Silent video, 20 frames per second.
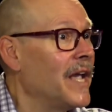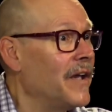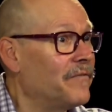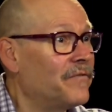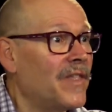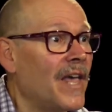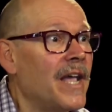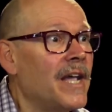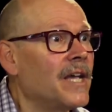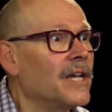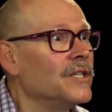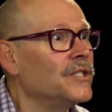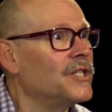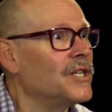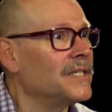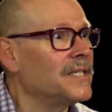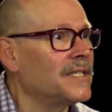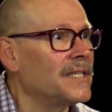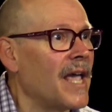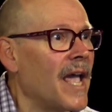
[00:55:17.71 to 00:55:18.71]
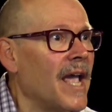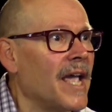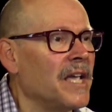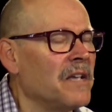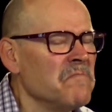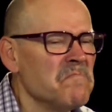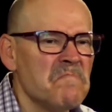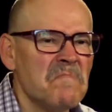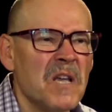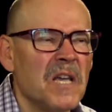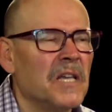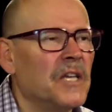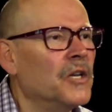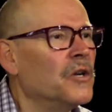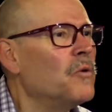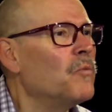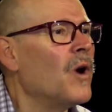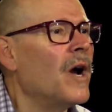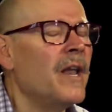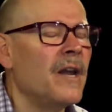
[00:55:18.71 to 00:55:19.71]
If they could just say, you
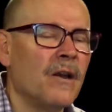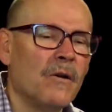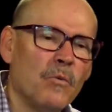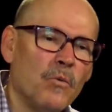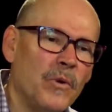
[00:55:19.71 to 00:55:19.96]
know what?